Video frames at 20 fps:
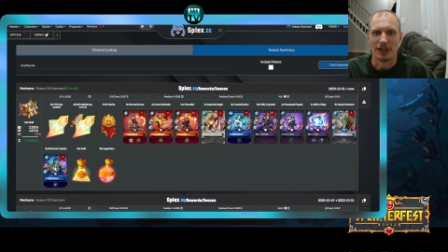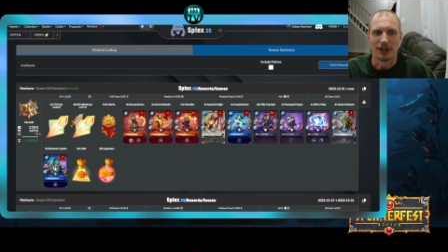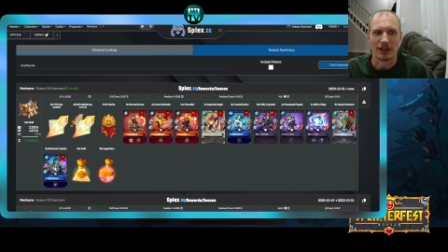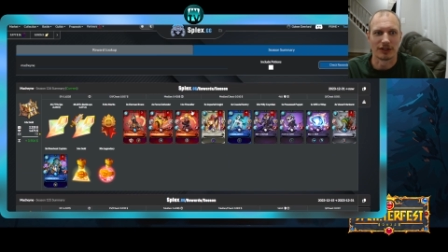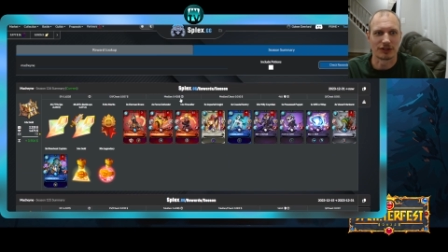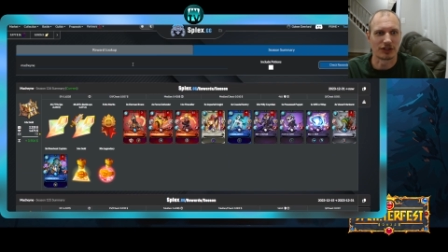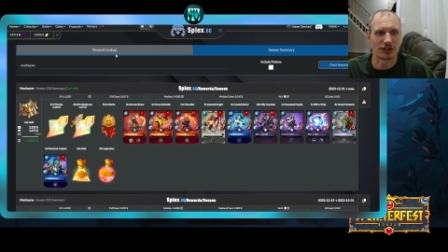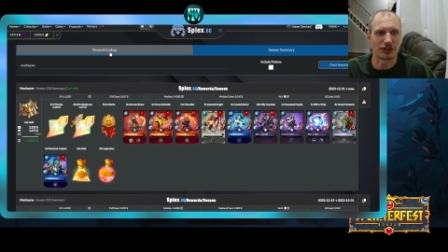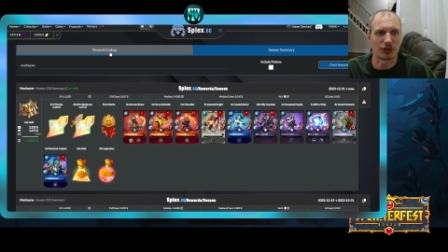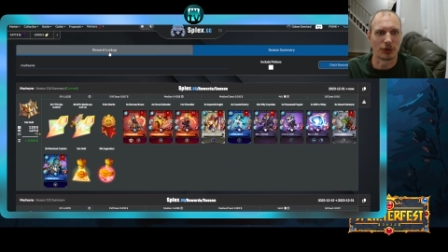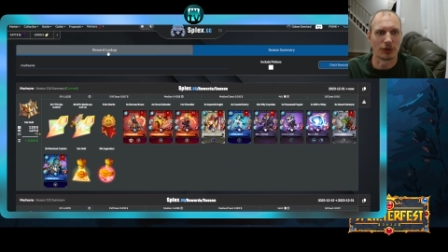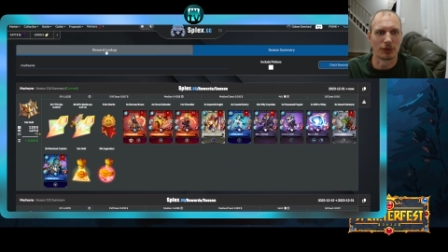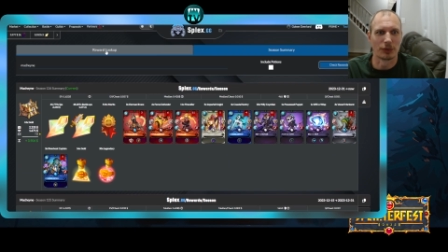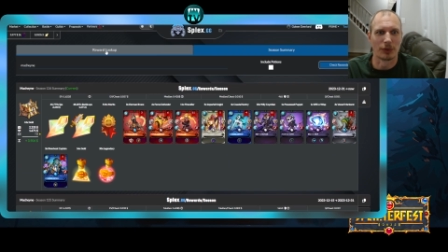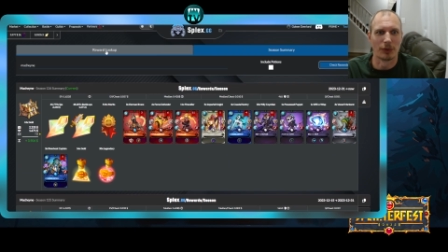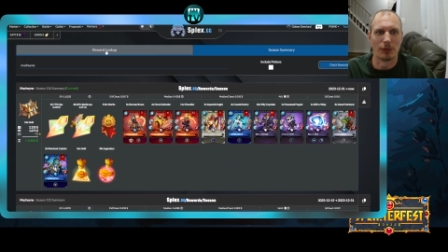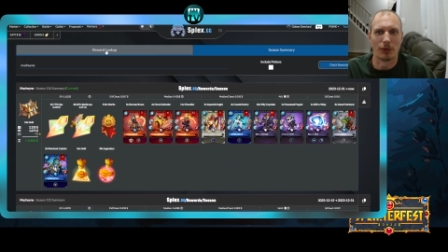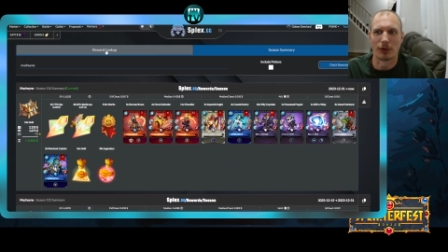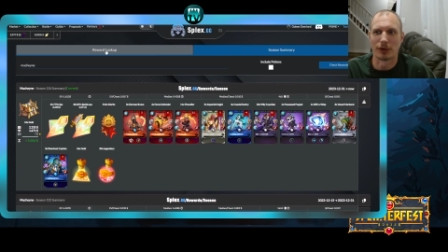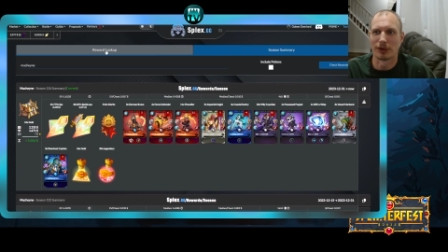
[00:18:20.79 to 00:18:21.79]
Let's just go to
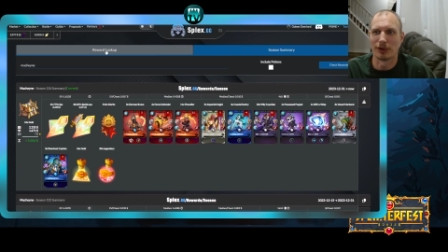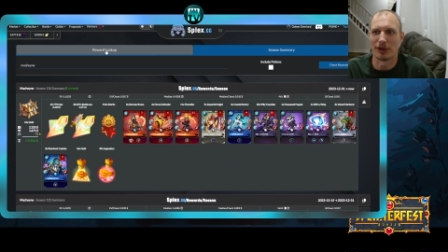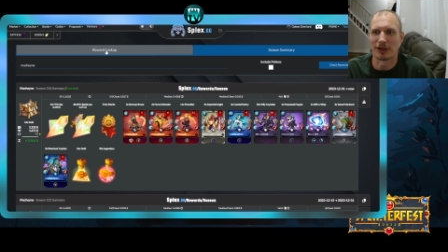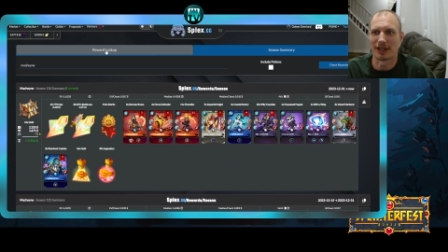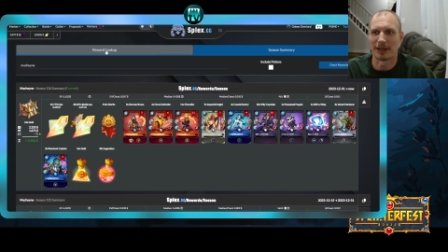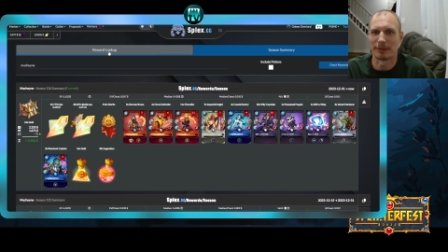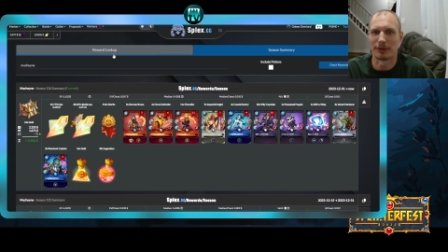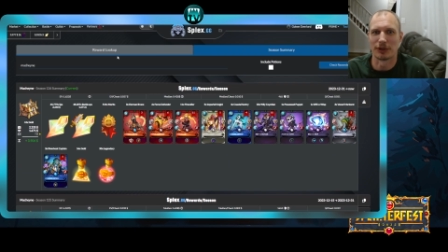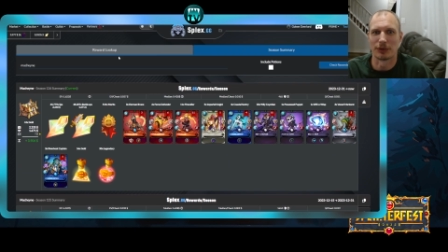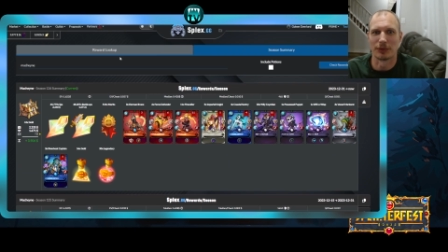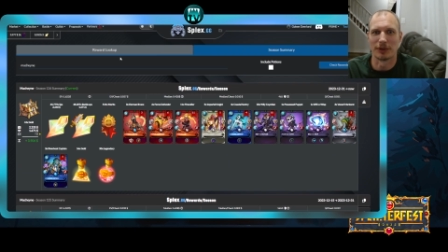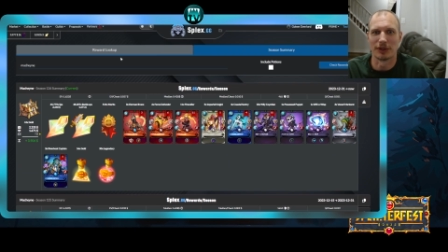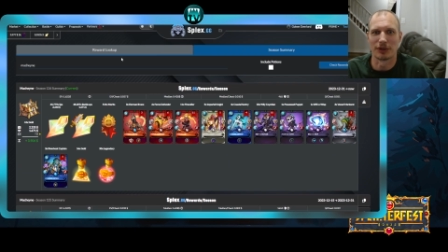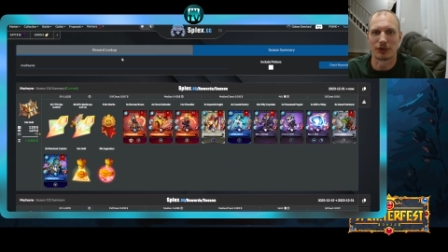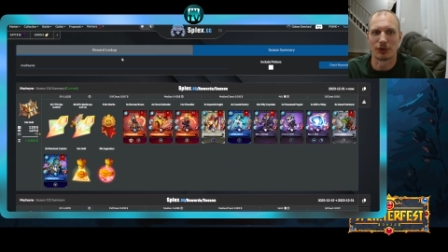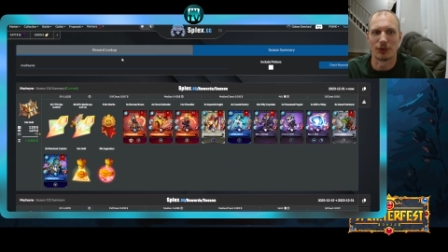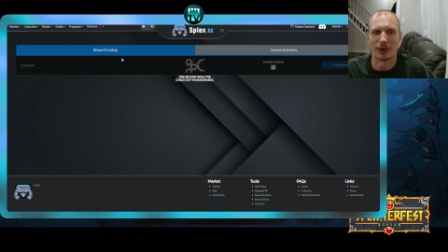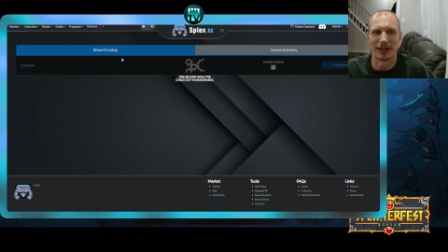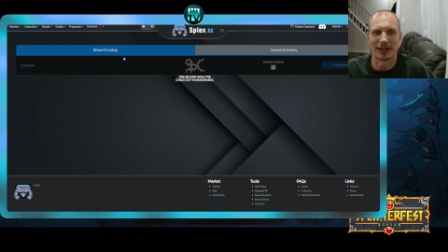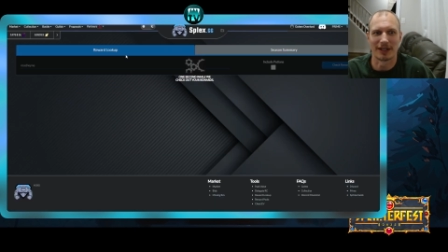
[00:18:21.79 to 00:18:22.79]
reward lookup here real
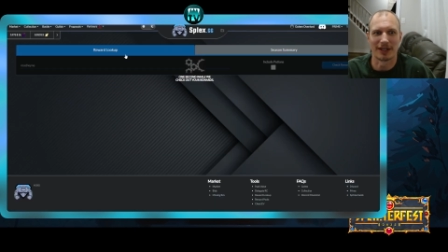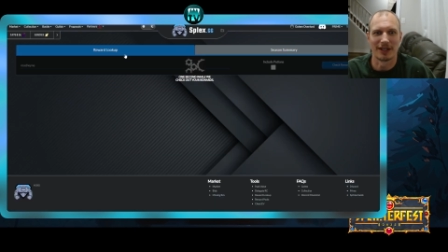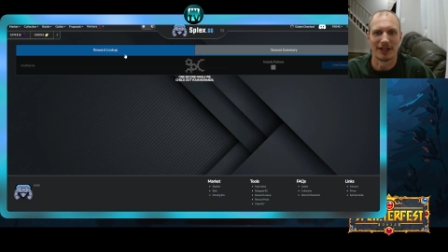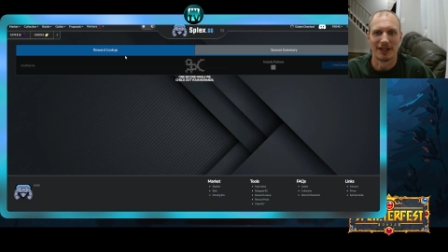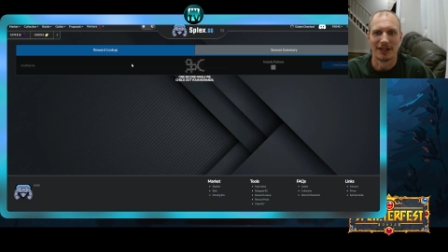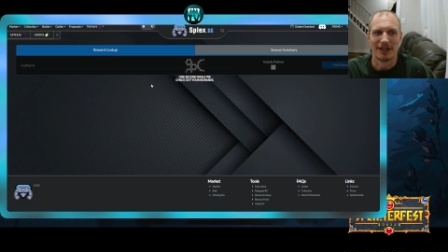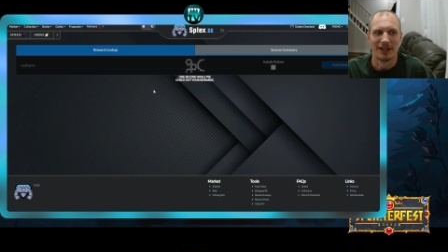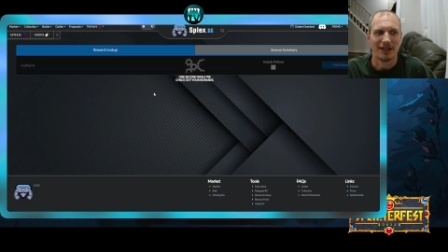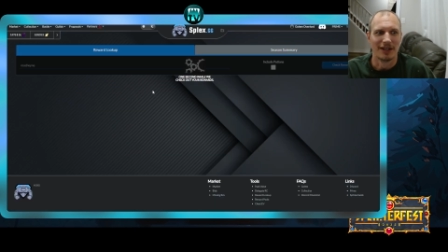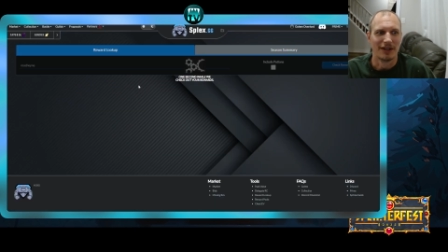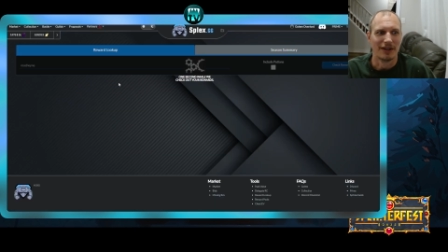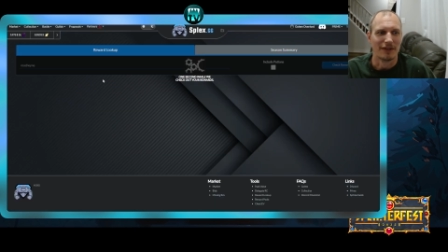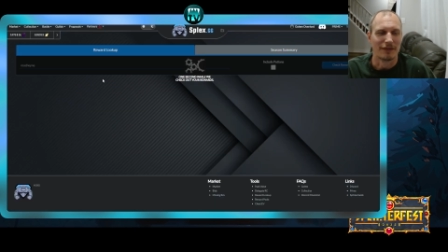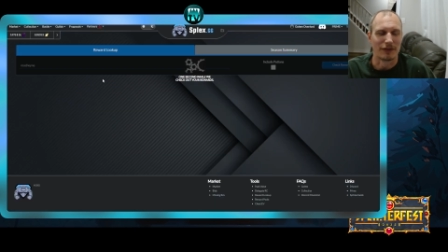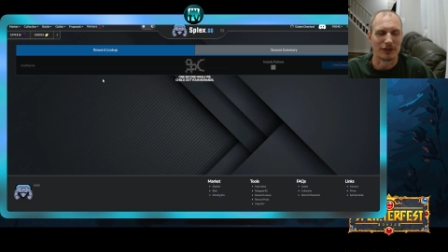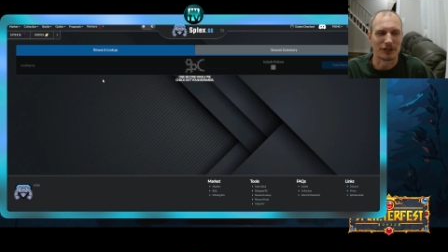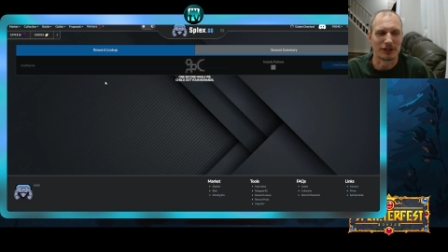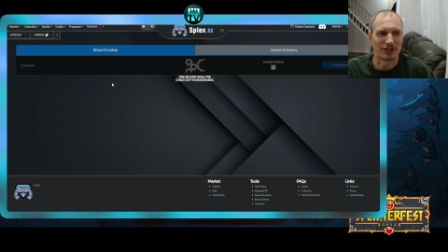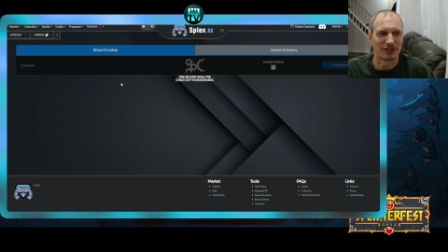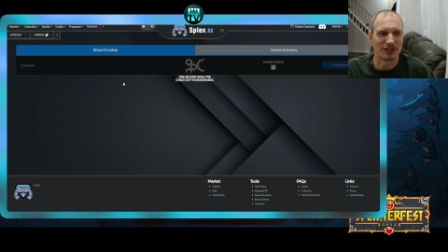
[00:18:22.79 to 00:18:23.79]
quick
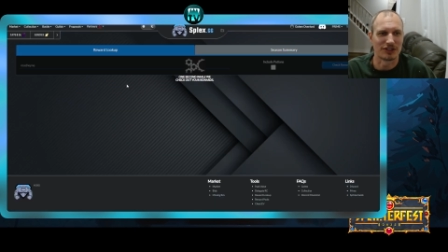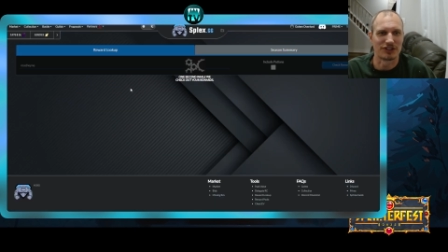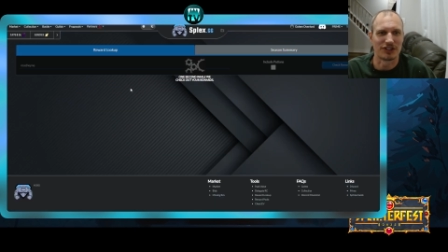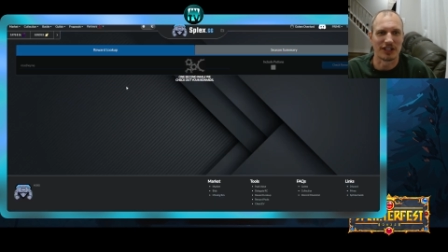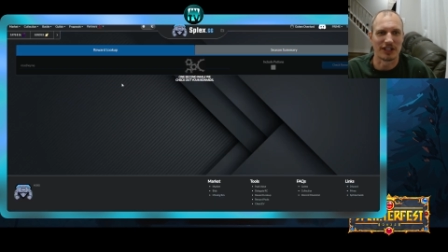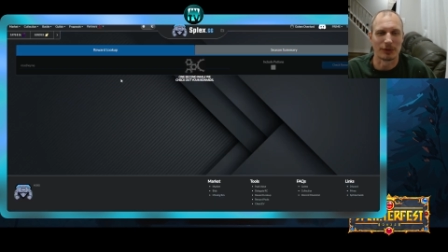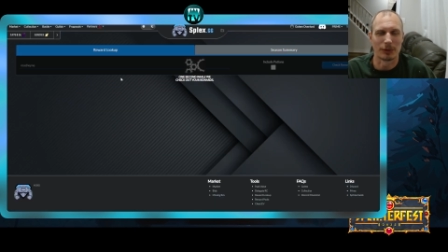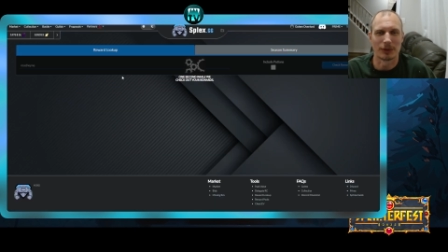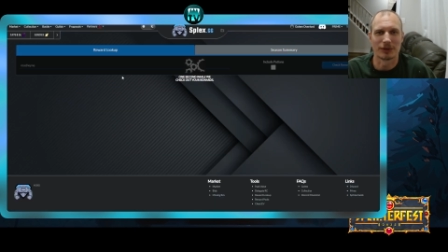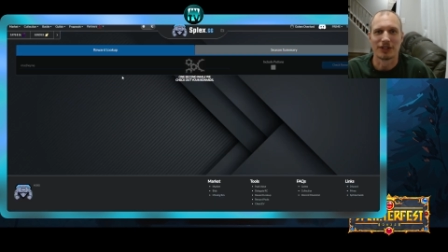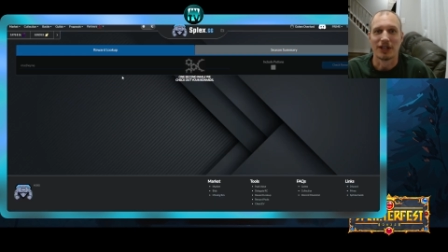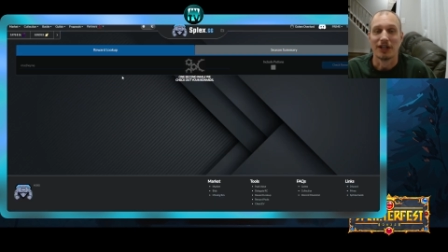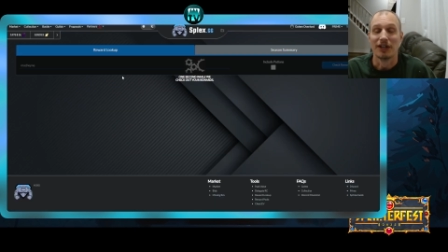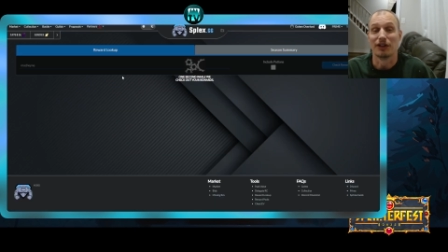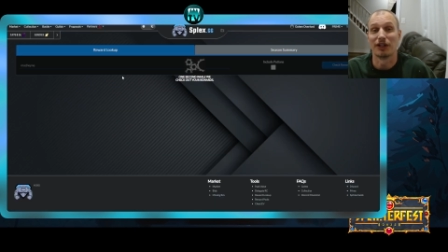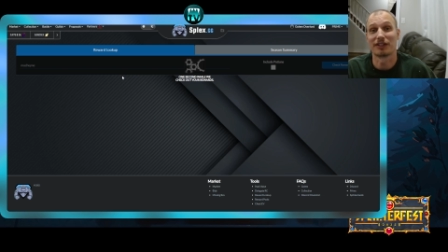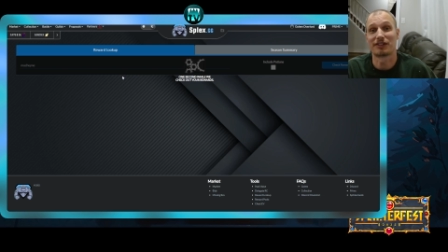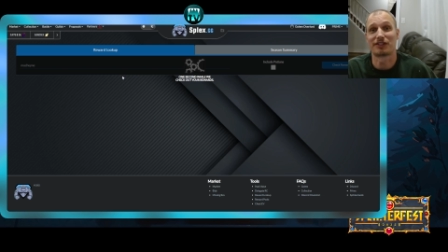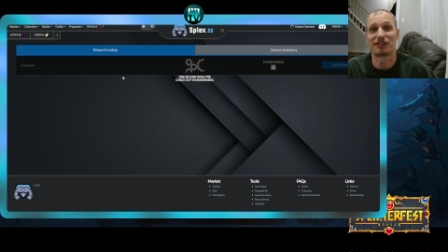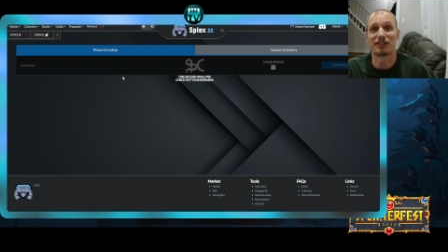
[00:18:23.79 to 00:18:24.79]
for just his daily rewards.
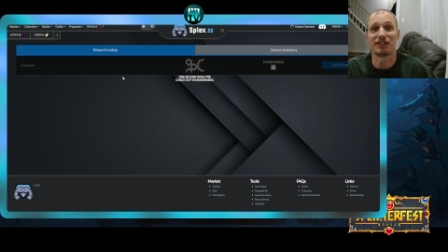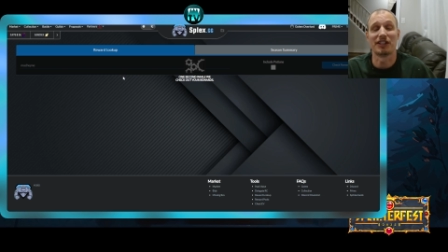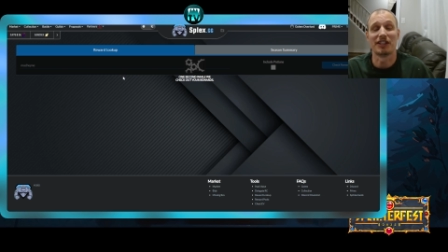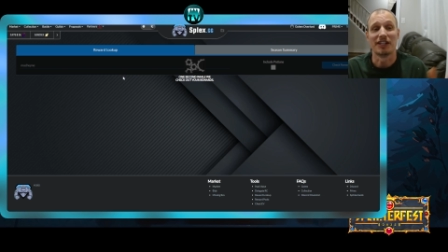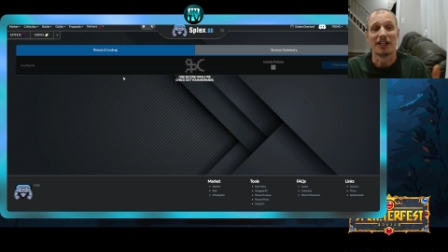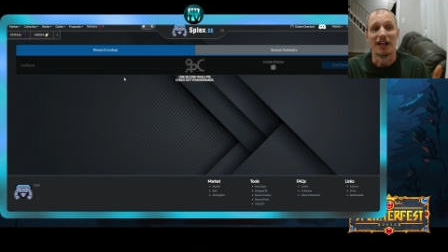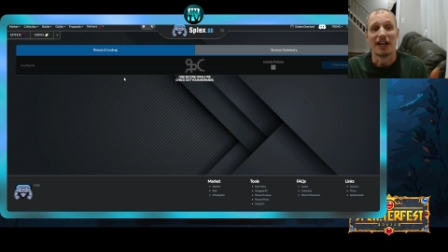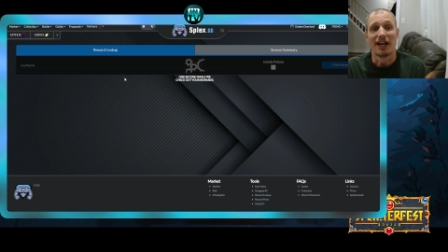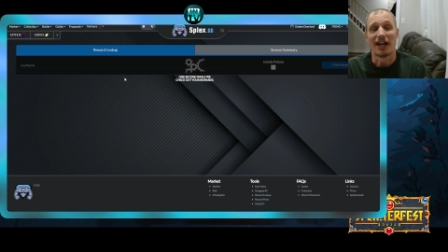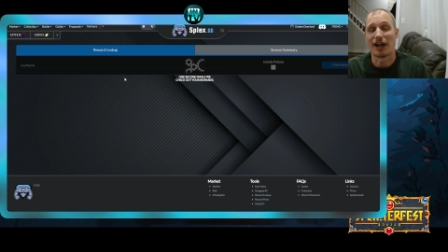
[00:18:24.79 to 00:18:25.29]
Let's see.